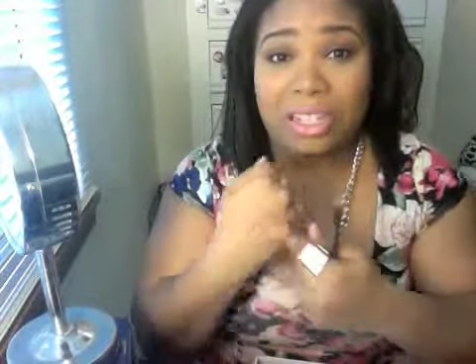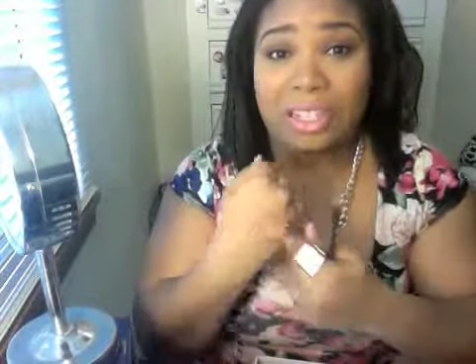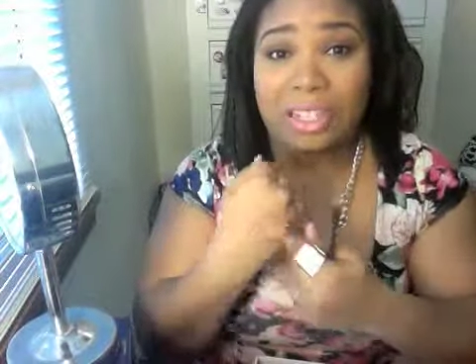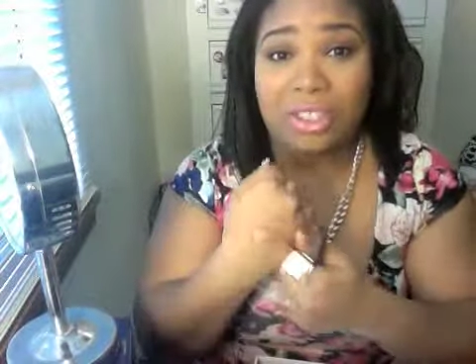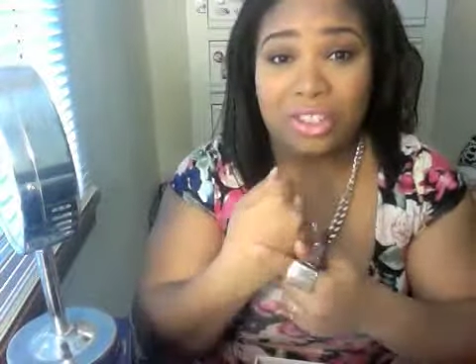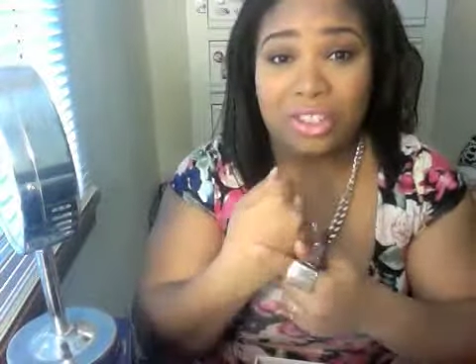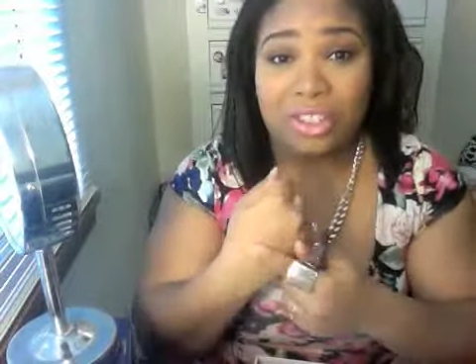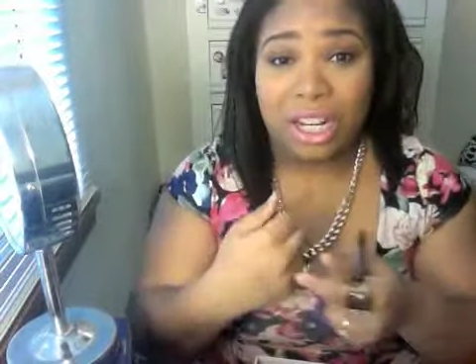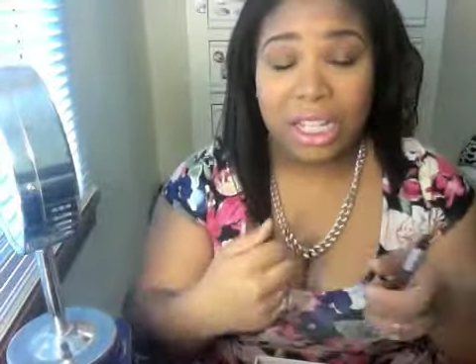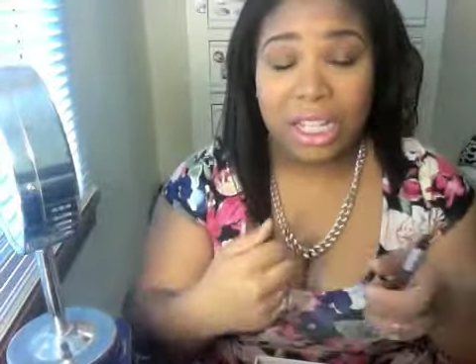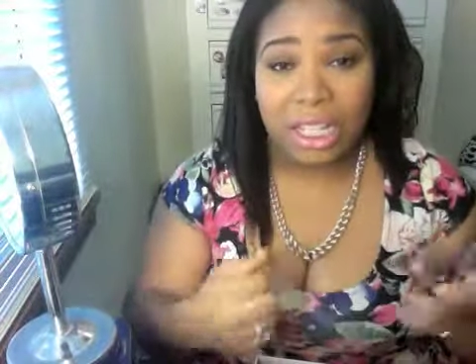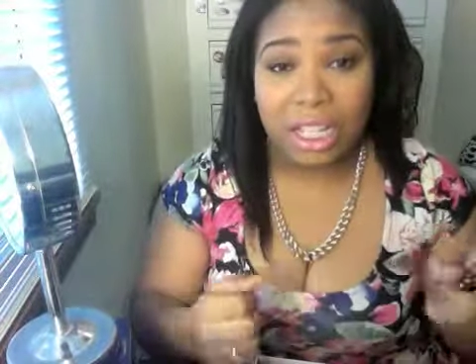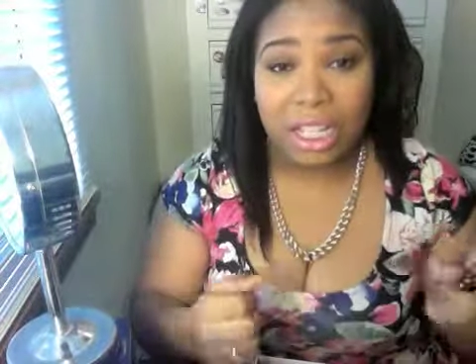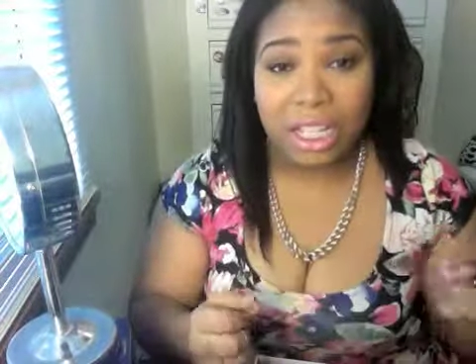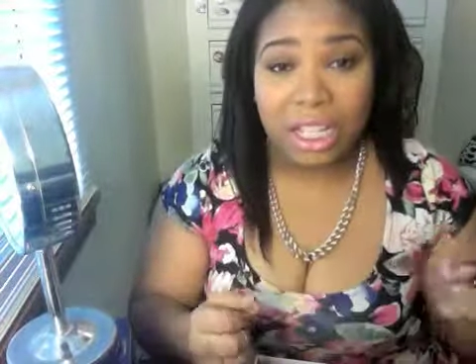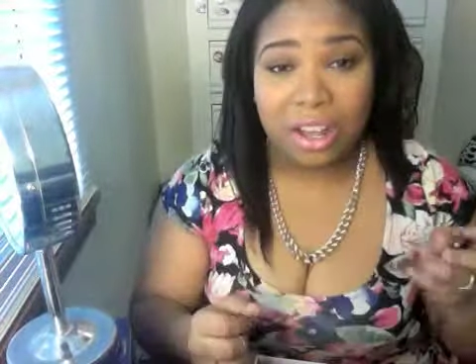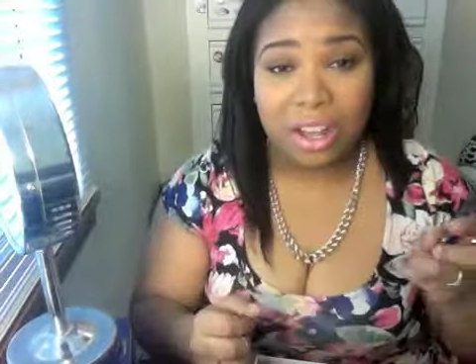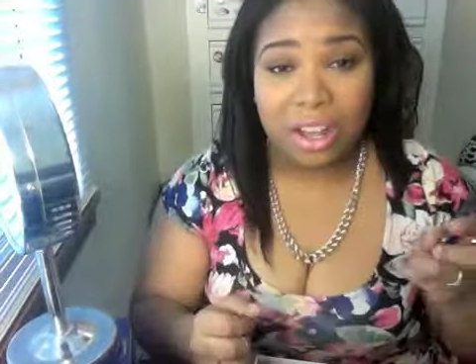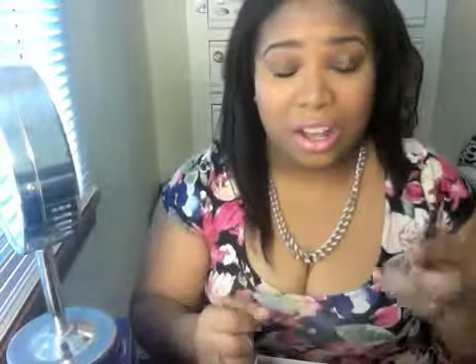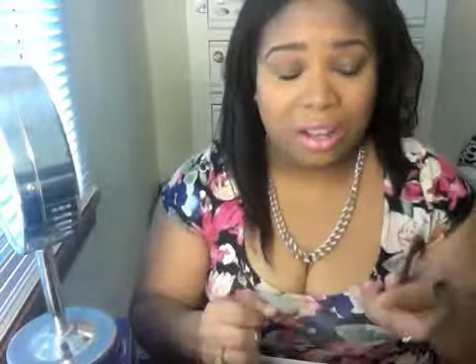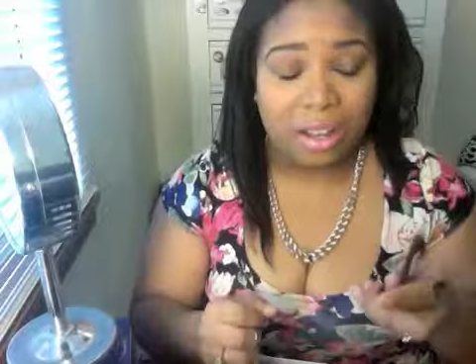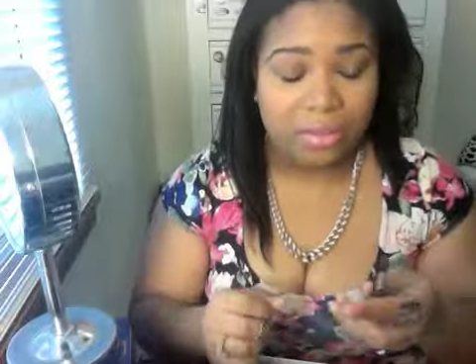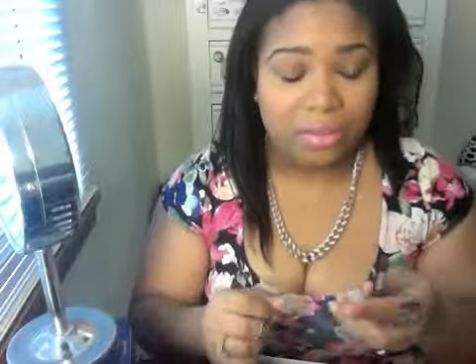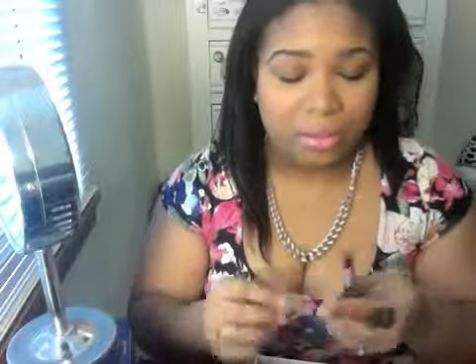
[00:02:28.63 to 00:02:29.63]
to try to get it
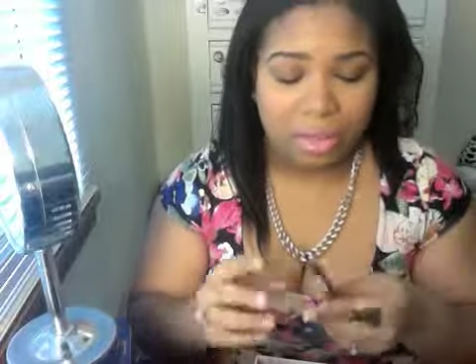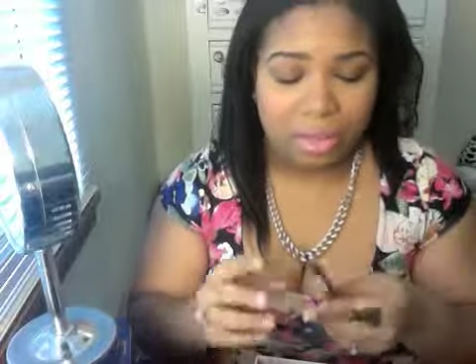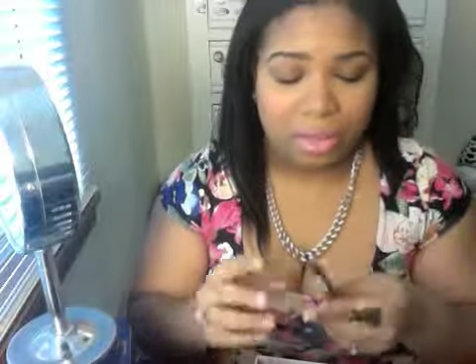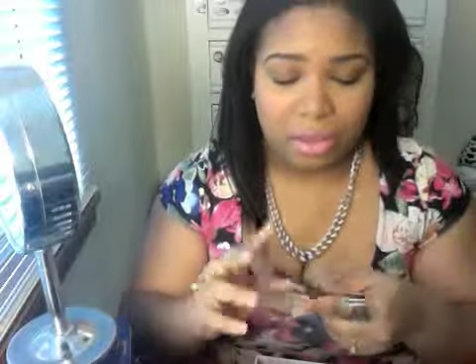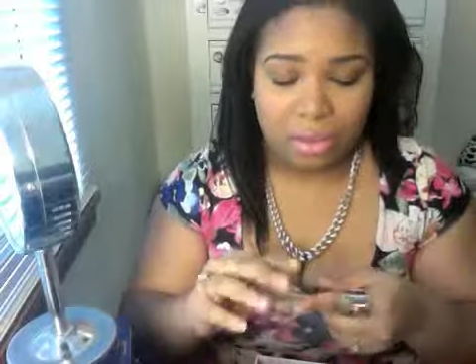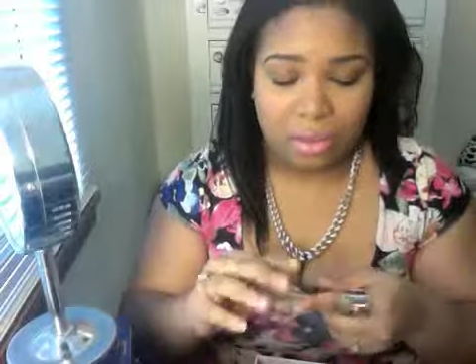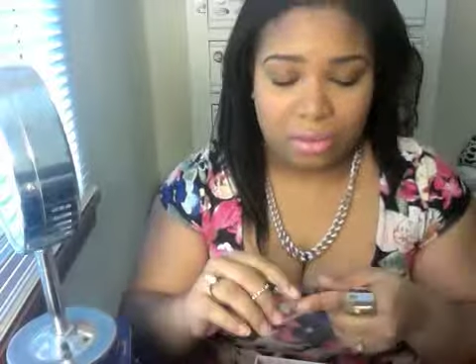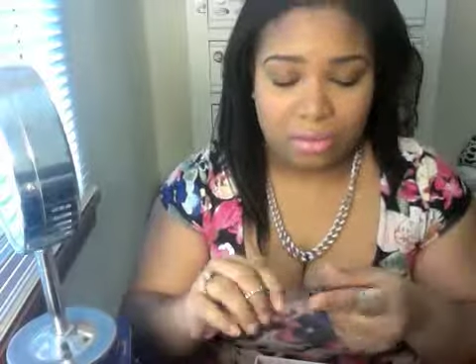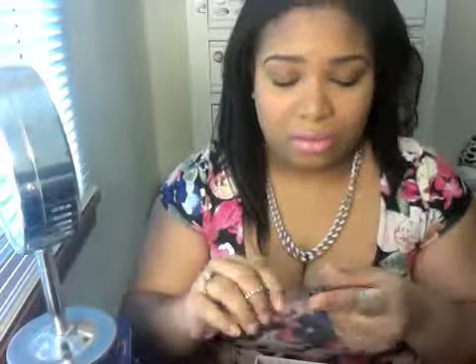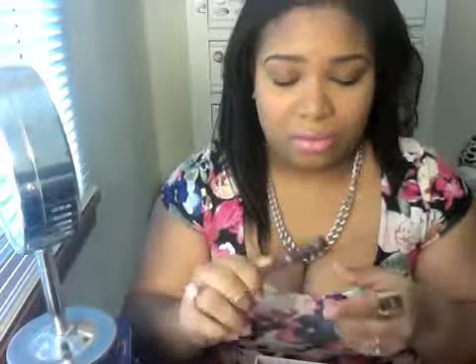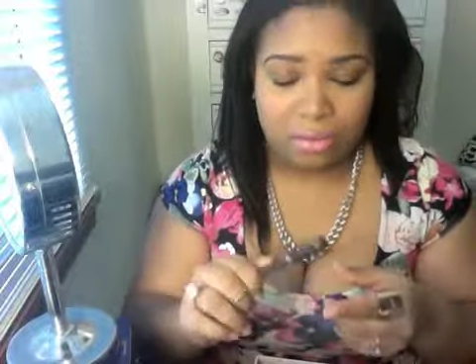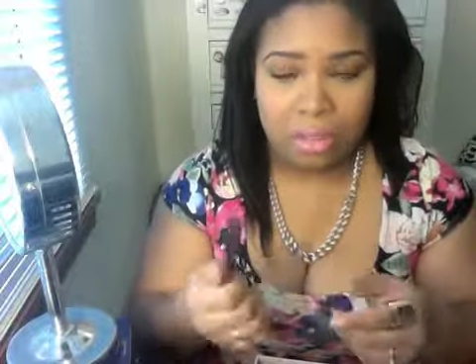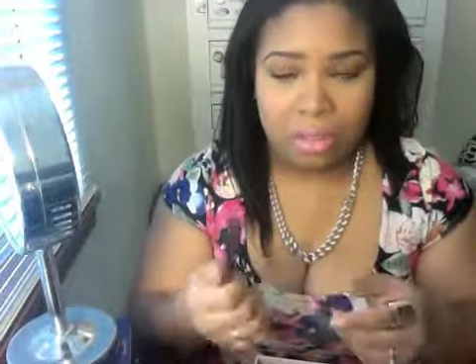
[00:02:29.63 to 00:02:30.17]
off. So